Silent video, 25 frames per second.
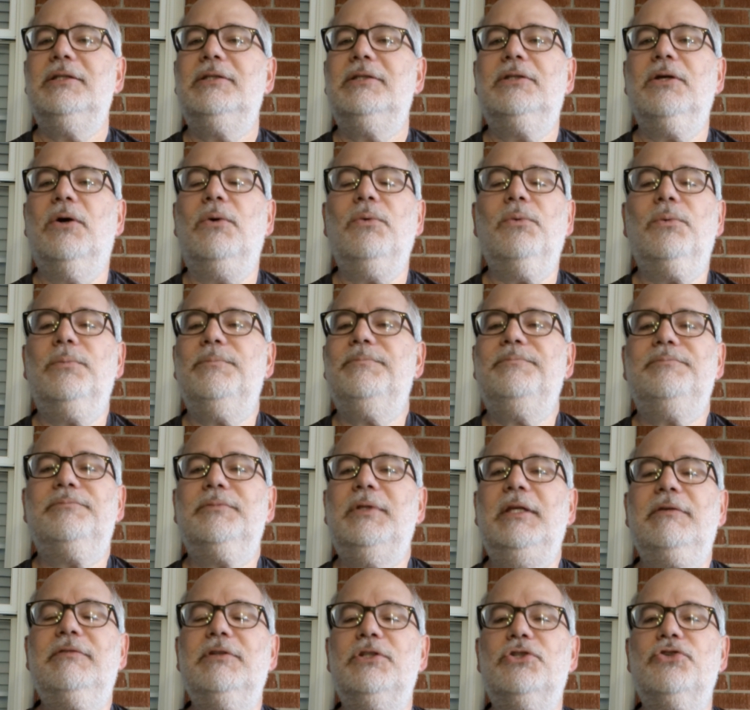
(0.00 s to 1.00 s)
Don't,
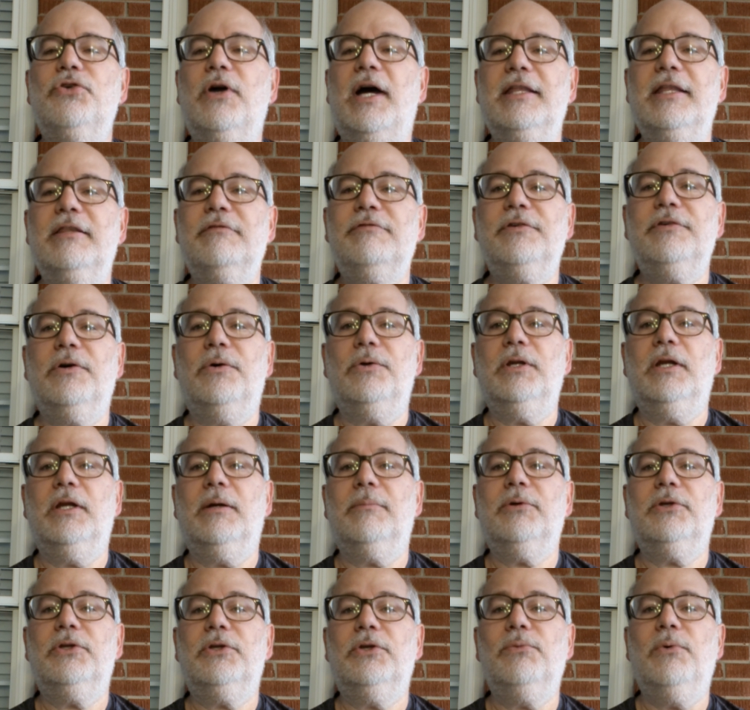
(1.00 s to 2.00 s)
even try the phone
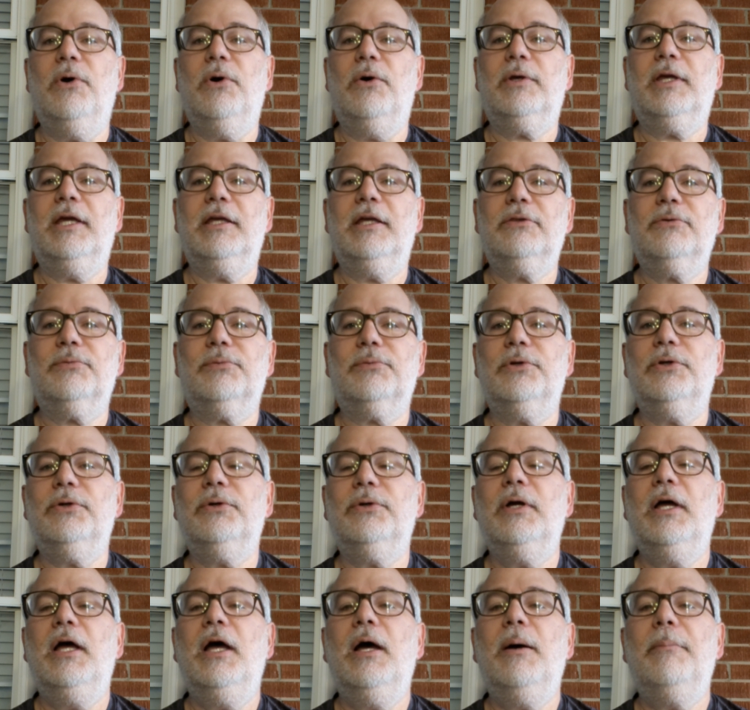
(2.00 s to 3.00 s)
number, you won't get through.
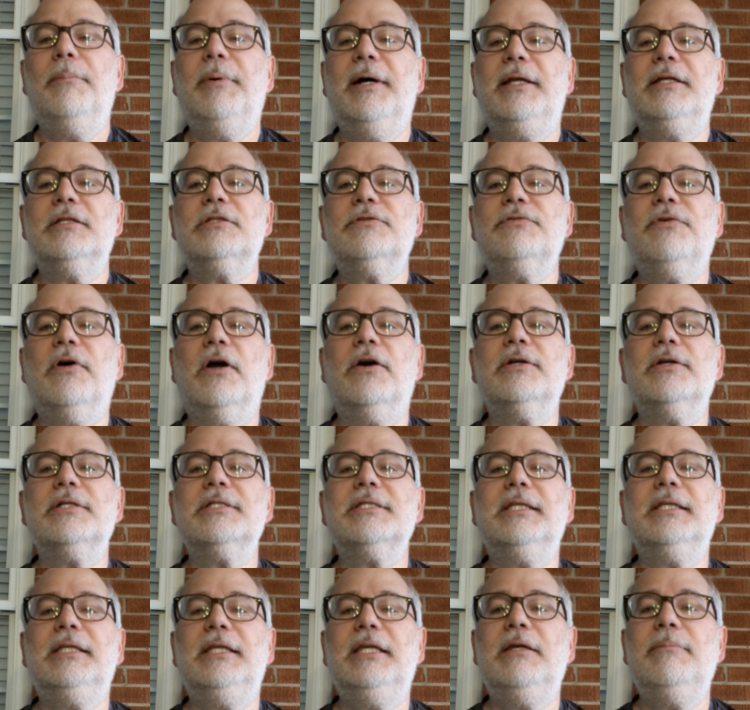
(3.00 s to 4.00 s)
But as far
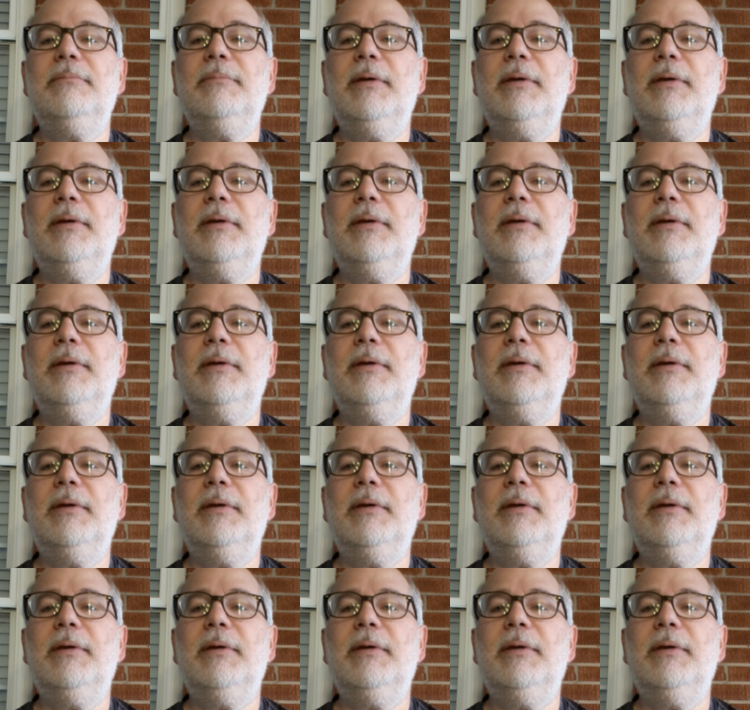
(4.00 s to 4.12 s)
as the